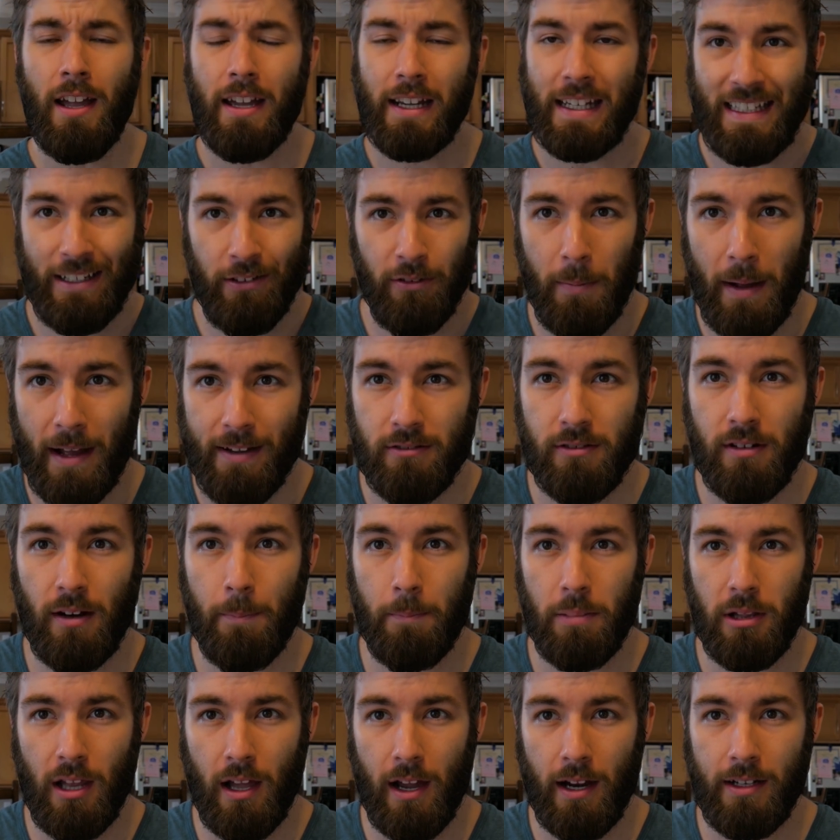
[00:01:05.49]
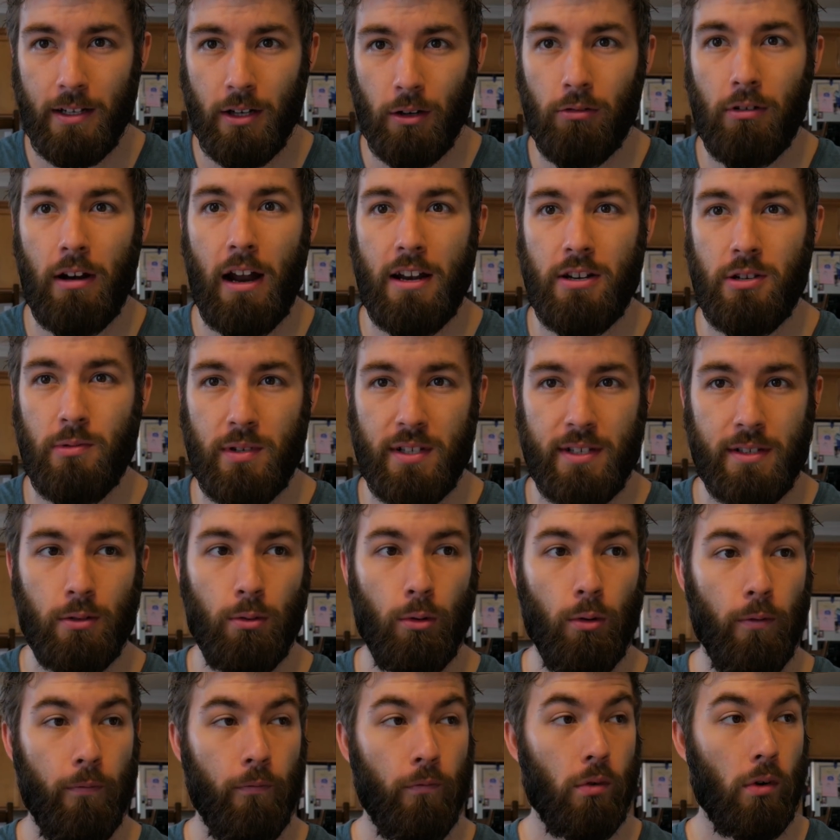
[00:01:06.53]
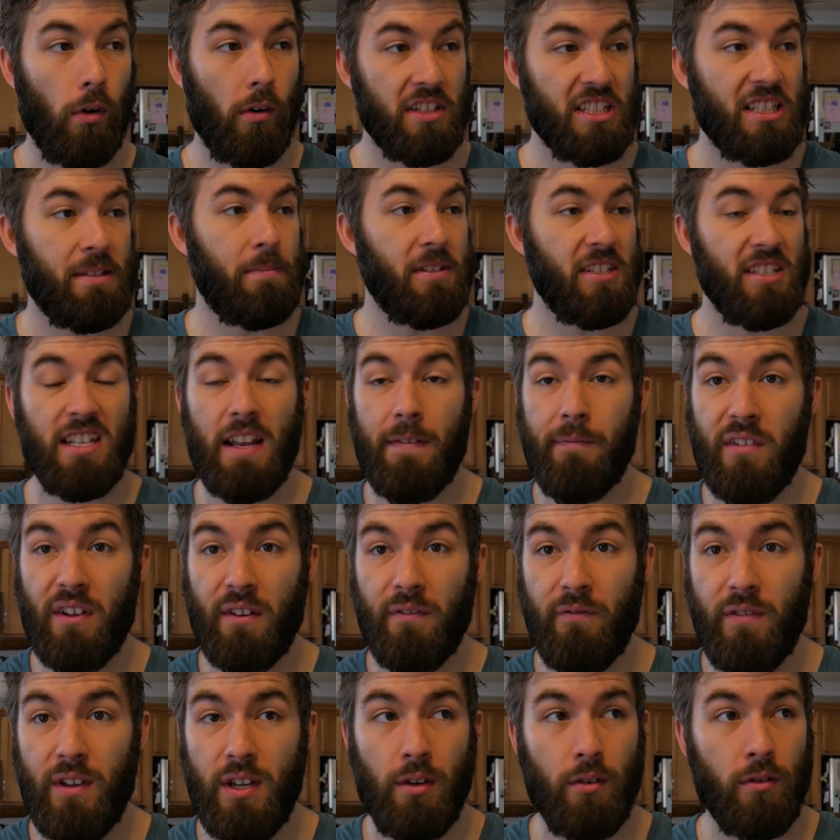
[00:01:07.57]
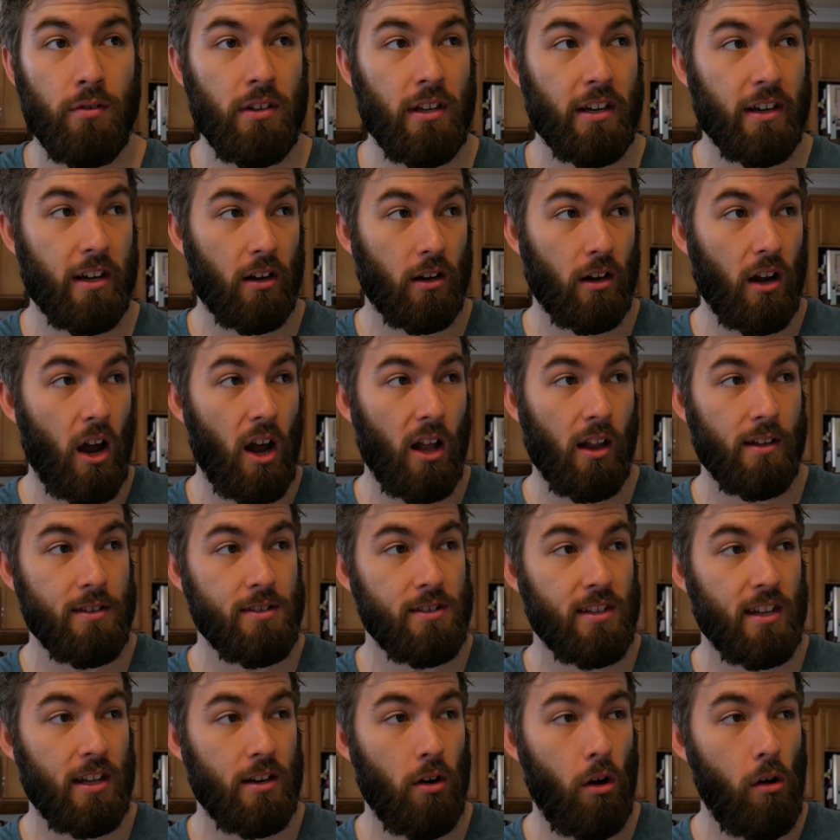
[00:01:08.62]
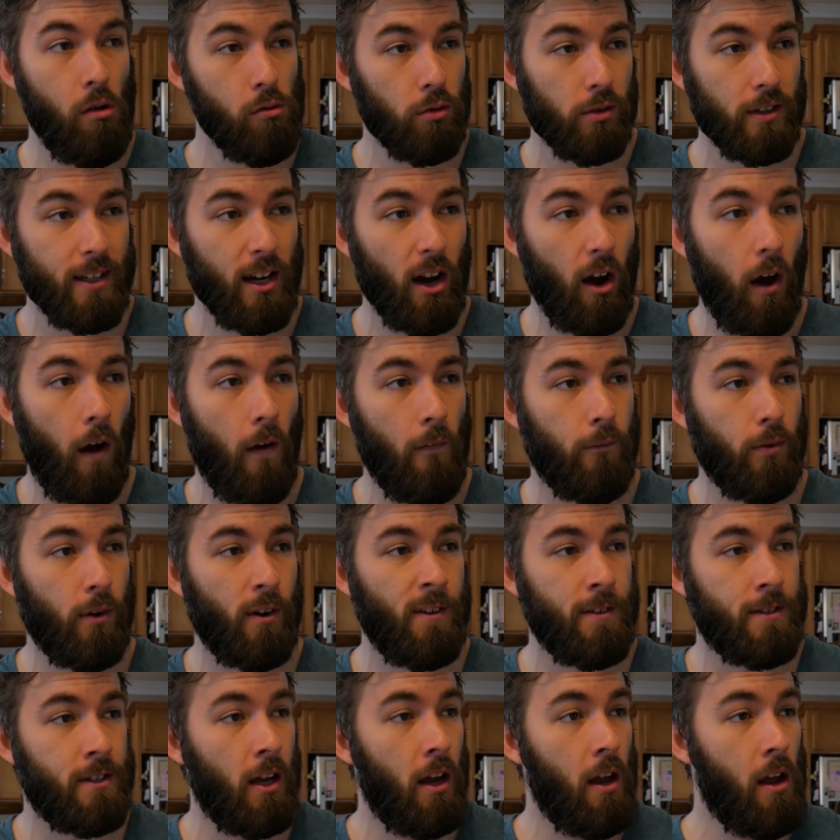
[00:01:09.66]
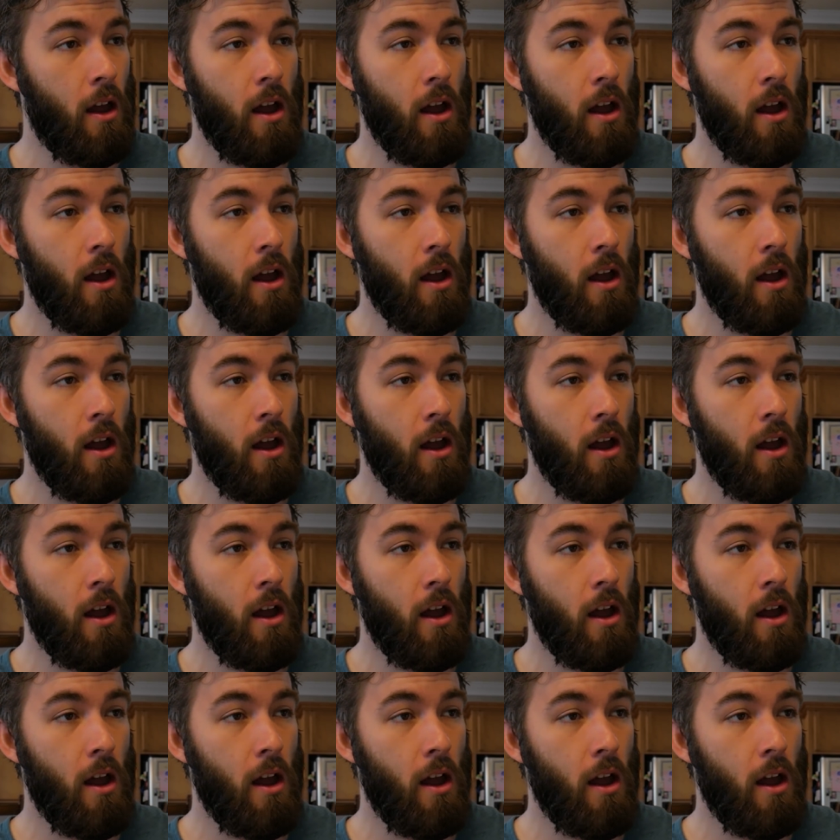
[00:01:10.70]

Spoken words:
Can you imagine applying to graduate school for a specific field, like a college that only offers,